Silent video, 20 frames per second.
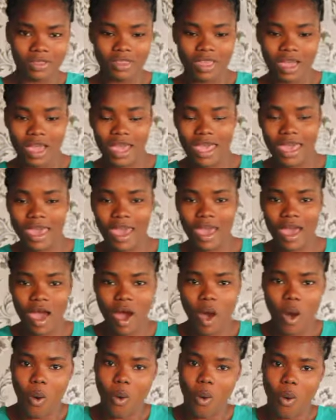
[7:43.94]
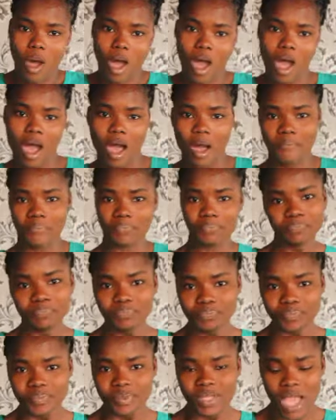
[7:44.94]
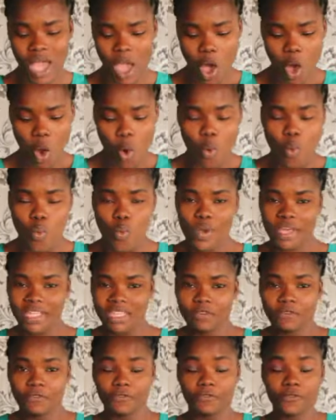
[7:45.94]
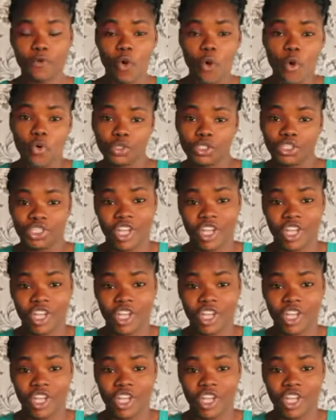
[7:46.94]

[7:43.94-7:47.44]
the girl with the full